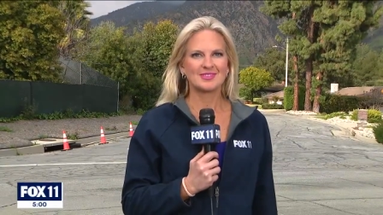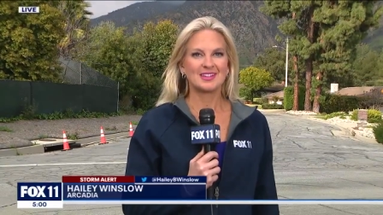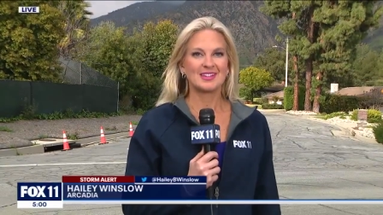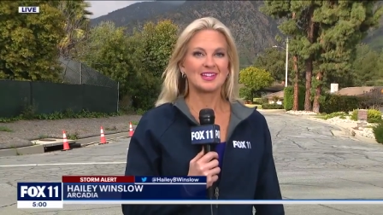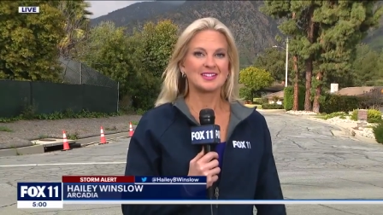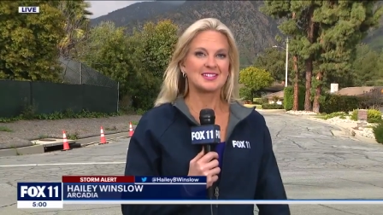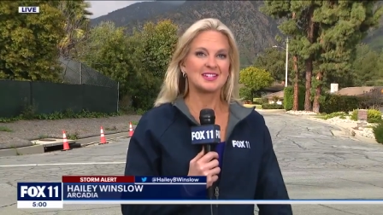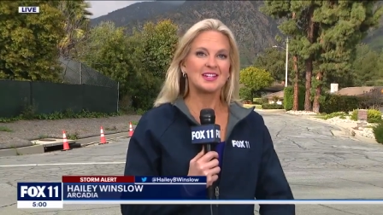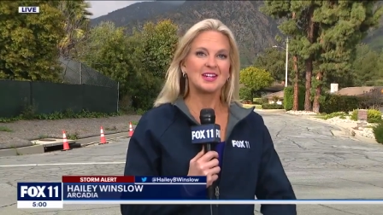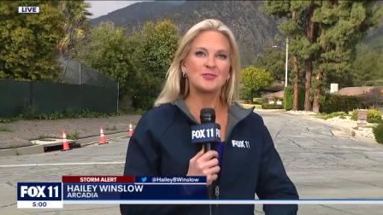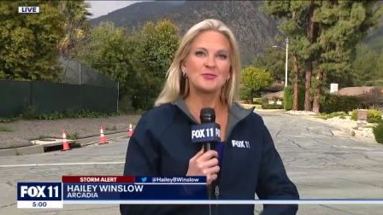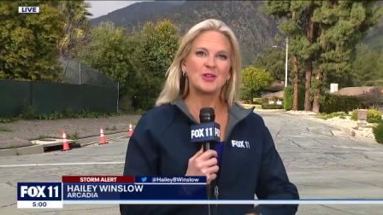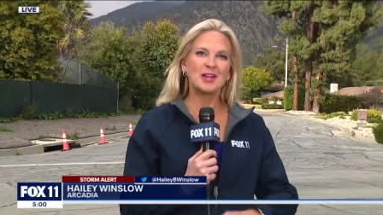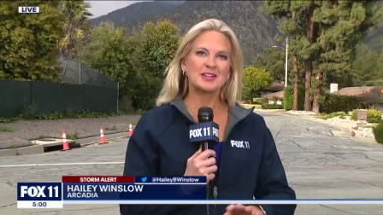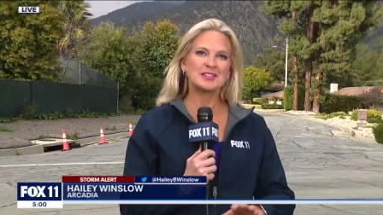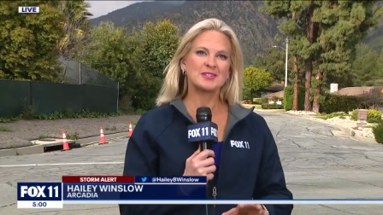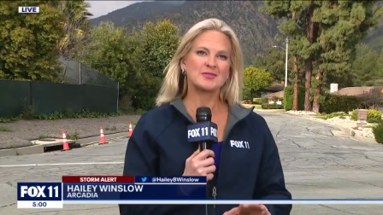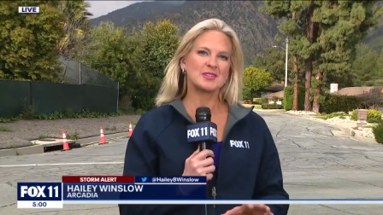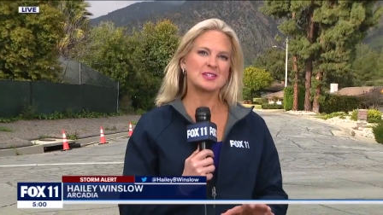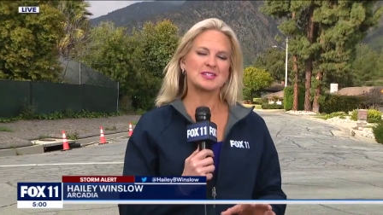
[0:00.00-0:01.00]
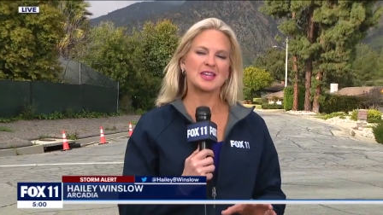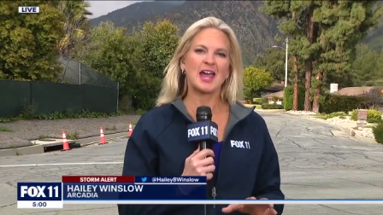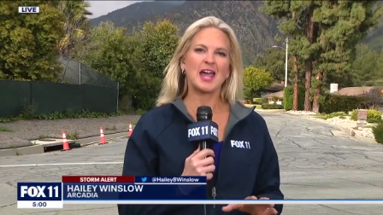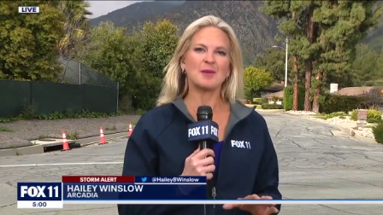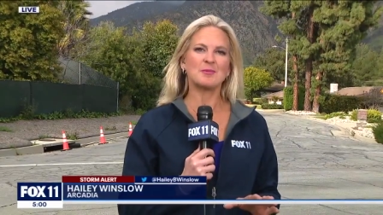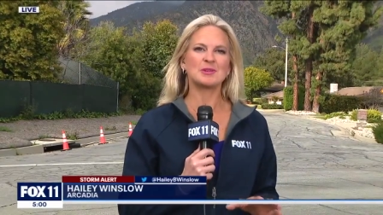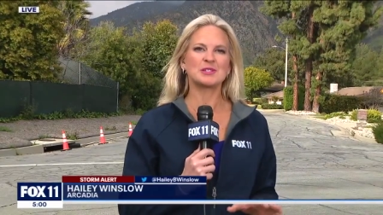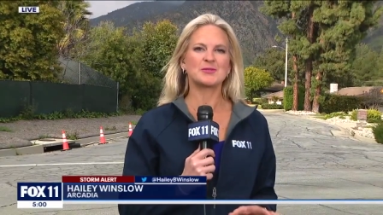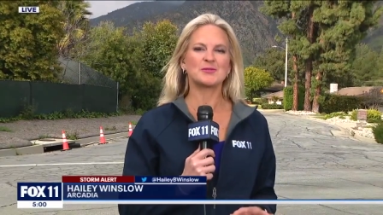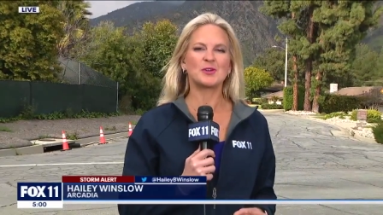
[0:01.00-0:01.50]
Yes, in advance of this
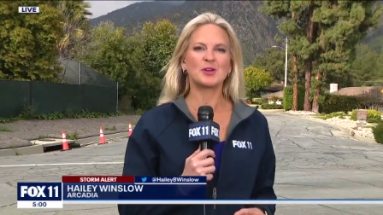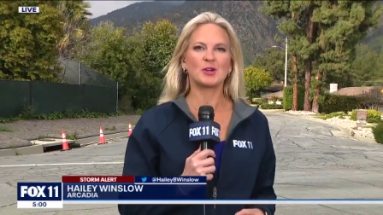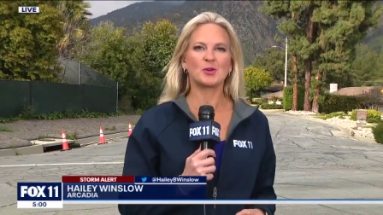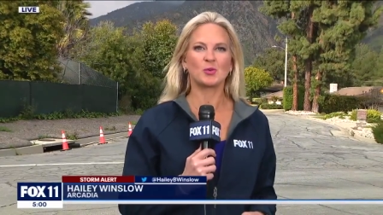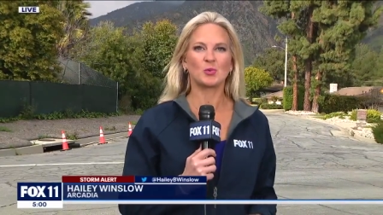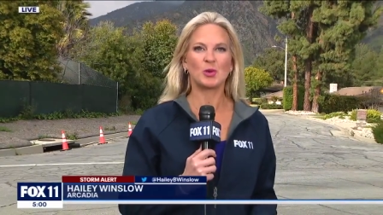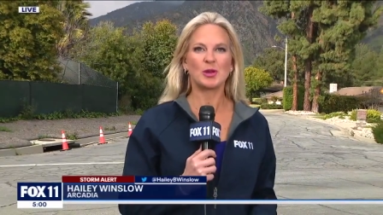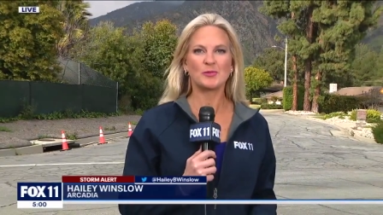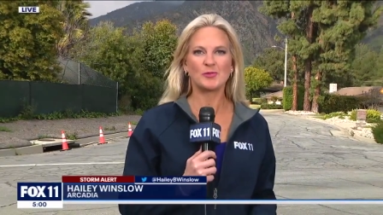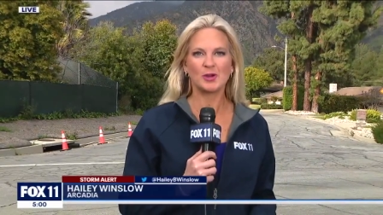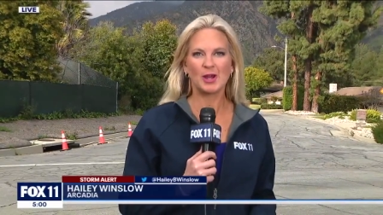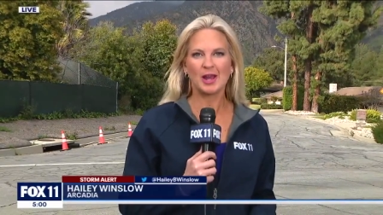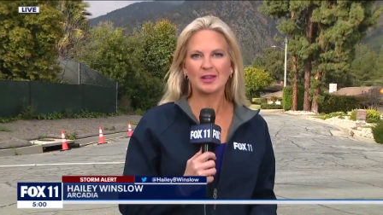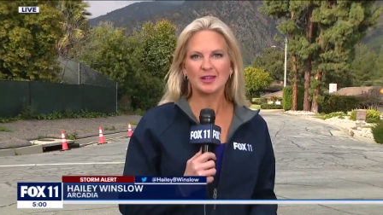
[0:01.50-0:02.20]
atmospheric river,